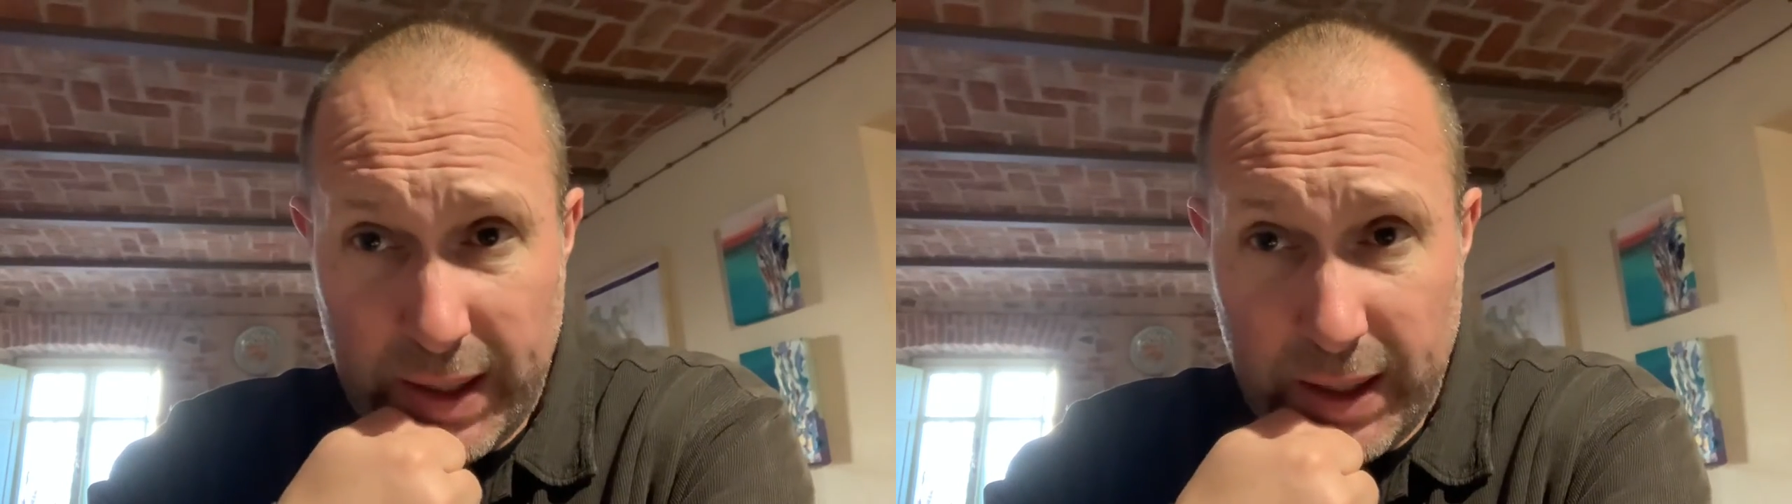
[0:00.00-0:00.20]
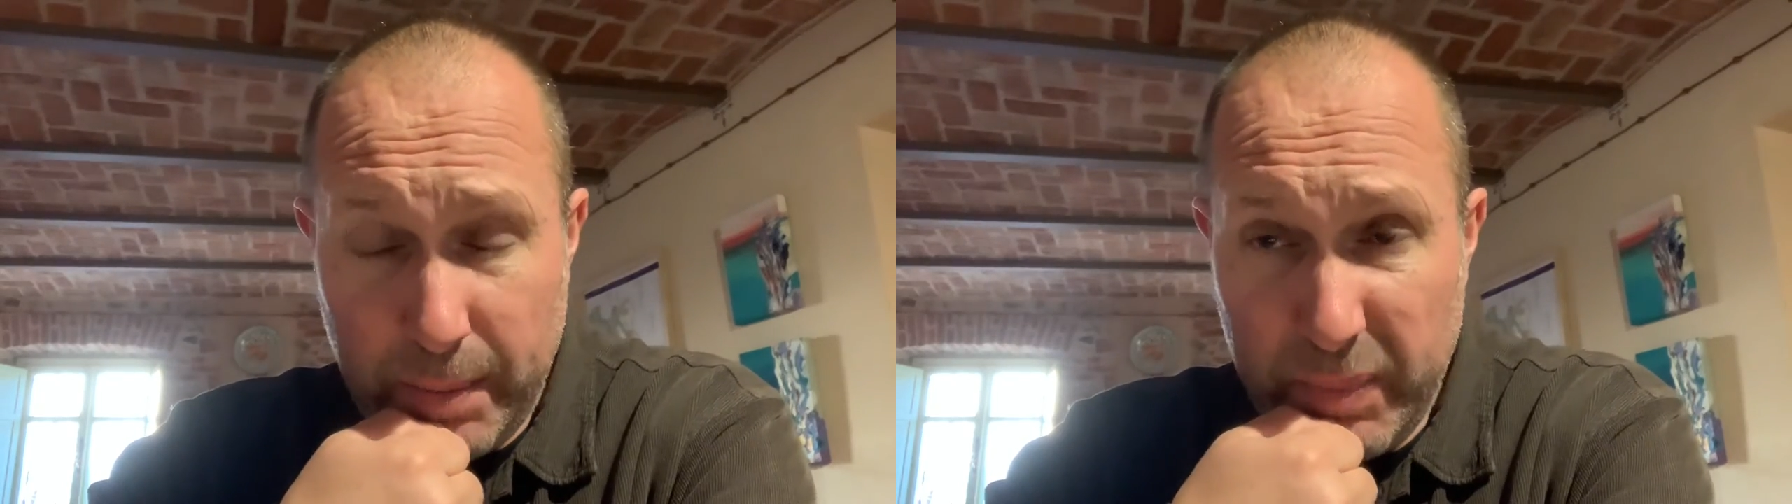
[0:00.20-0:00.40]

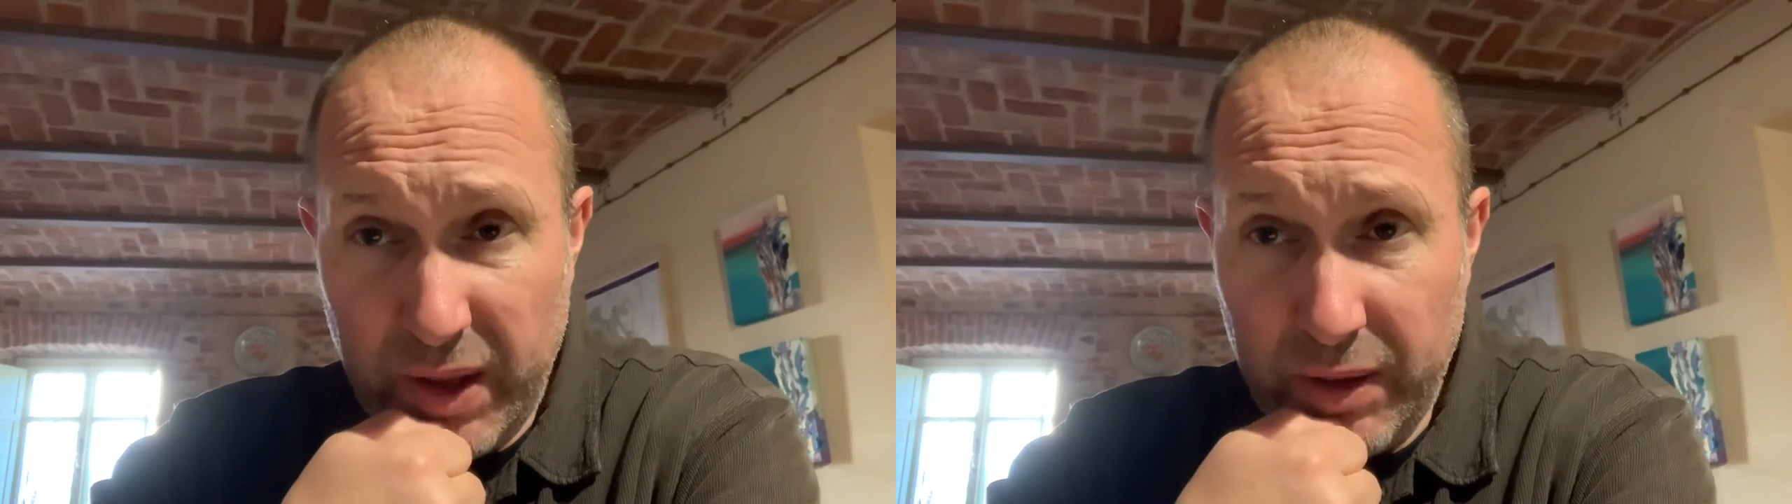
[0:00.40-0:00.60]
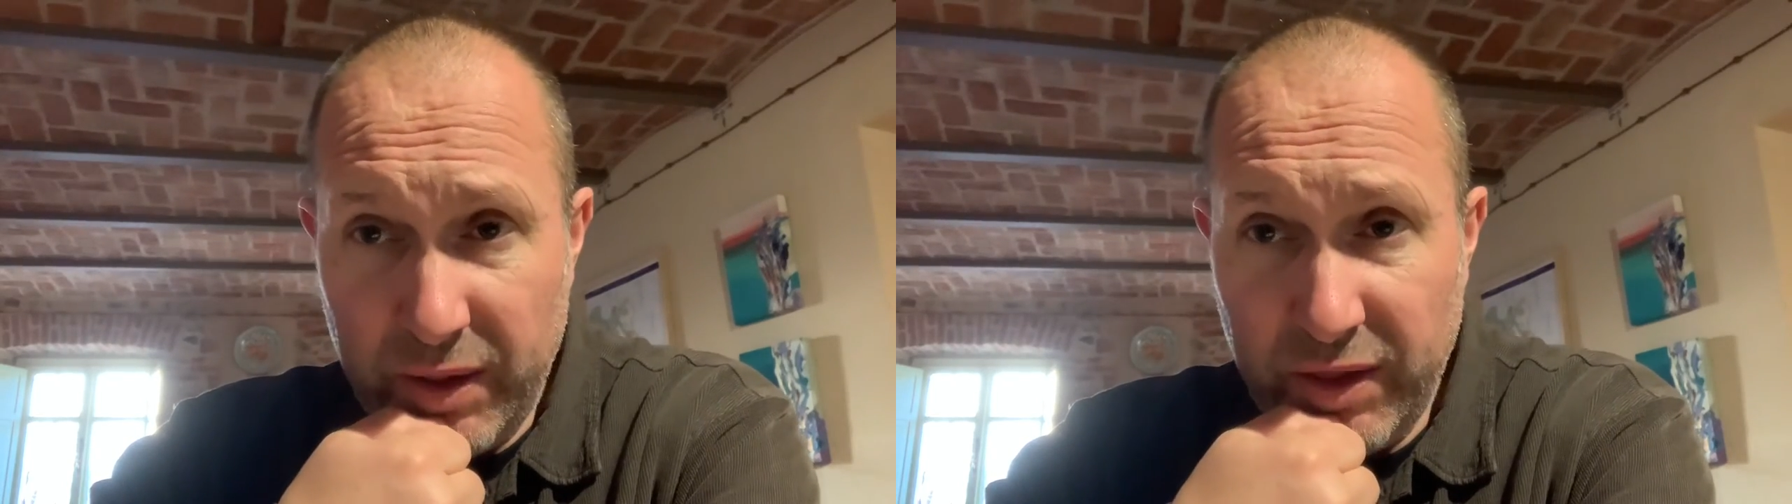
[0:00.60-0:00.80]
number
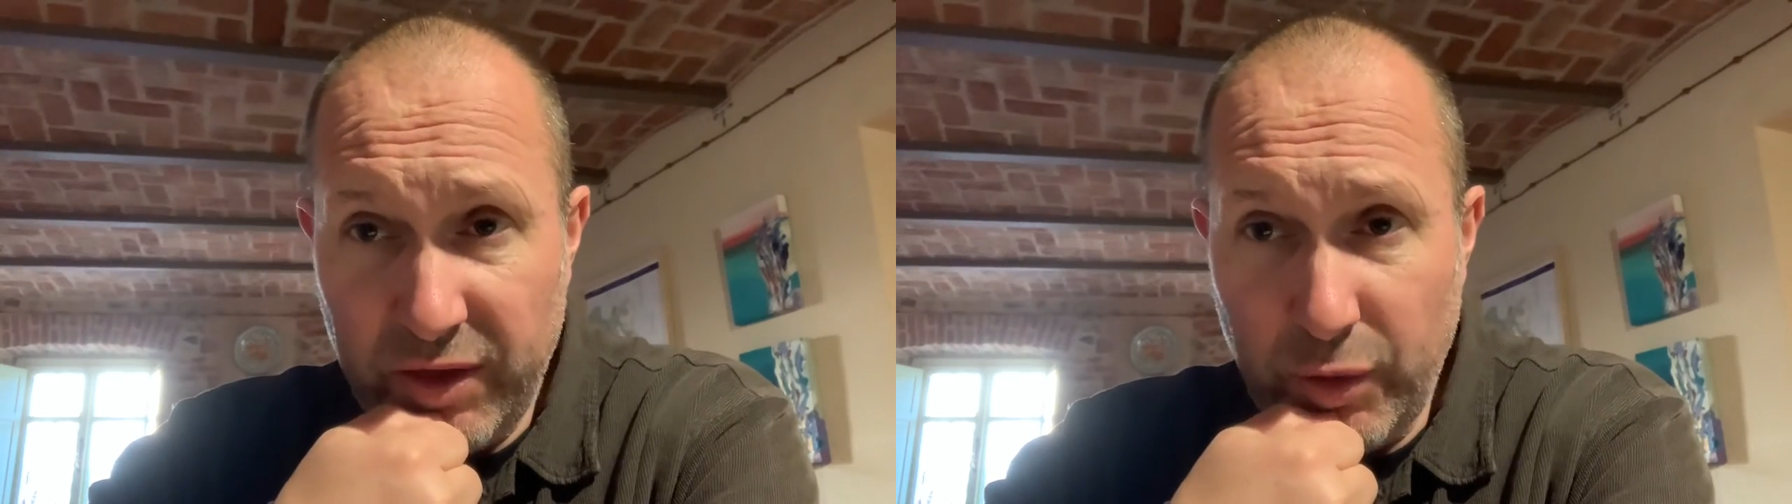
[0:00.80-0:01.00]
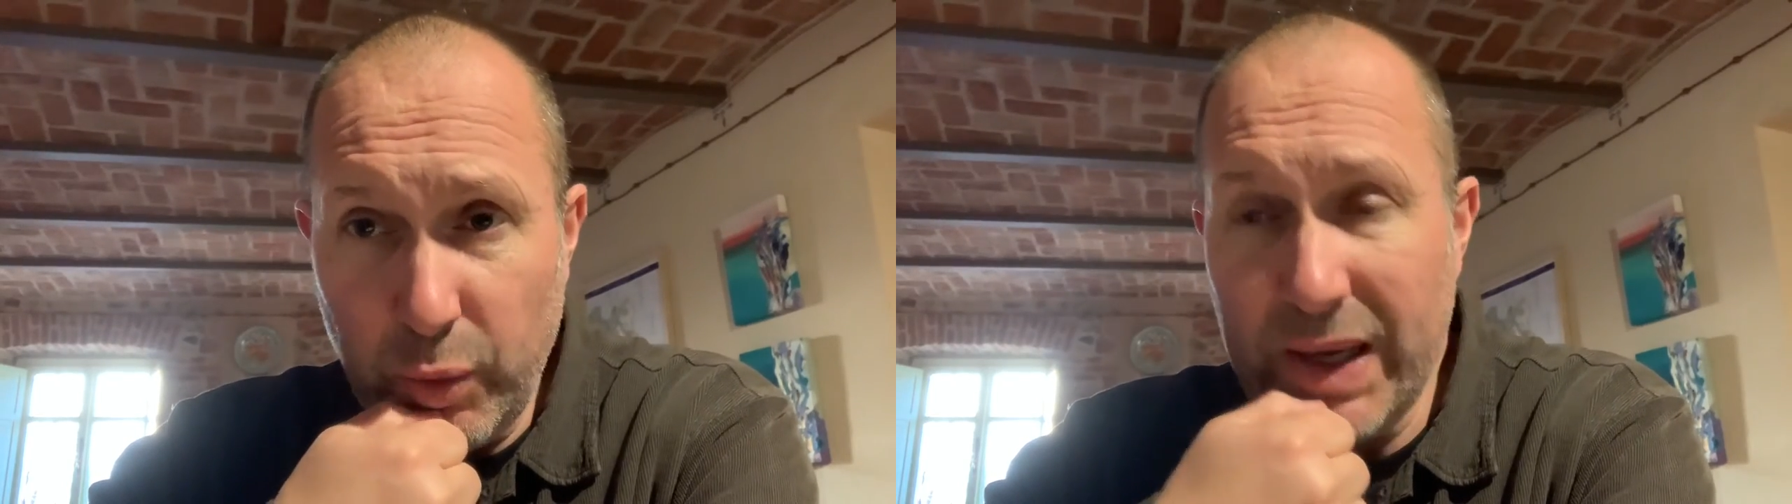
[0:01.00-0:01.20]

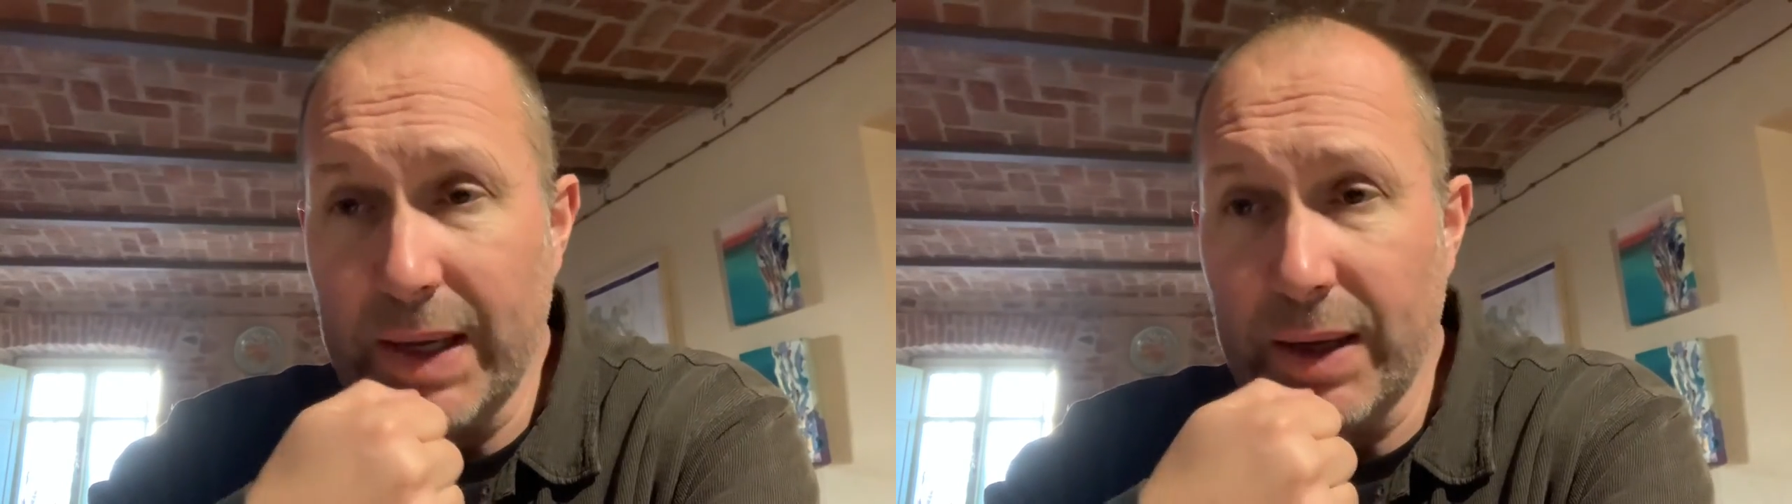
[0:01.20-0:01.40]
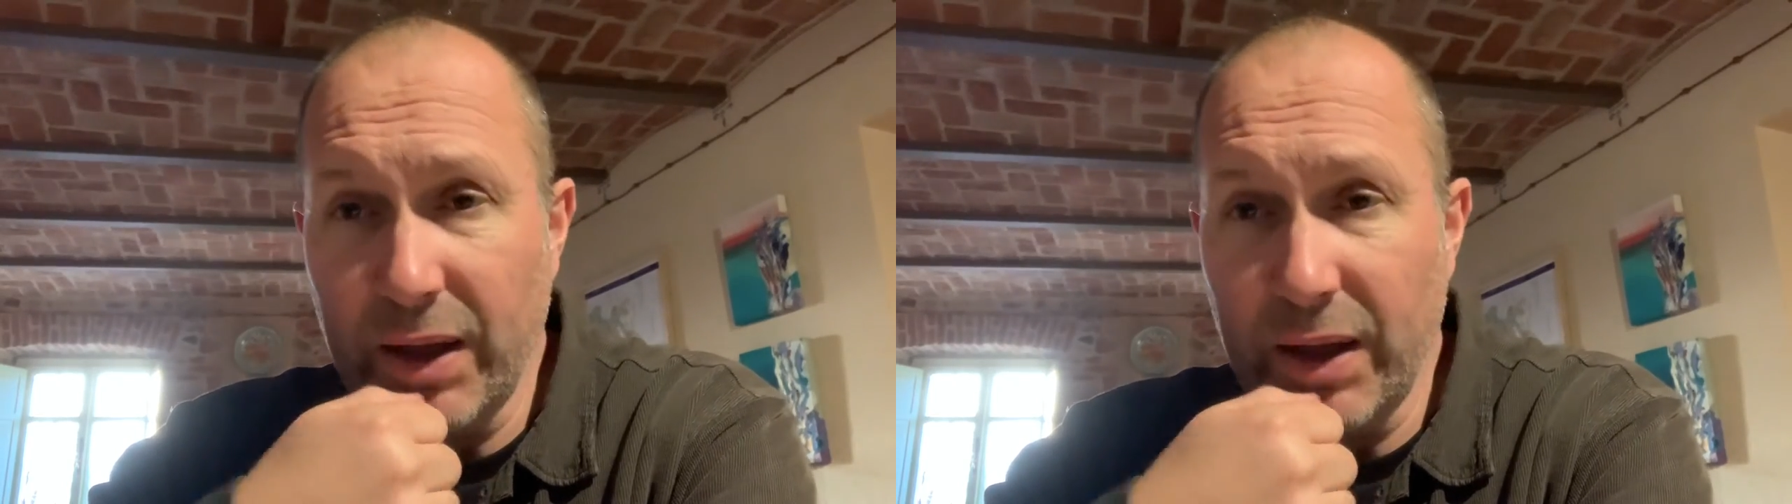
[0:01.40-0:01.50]
three.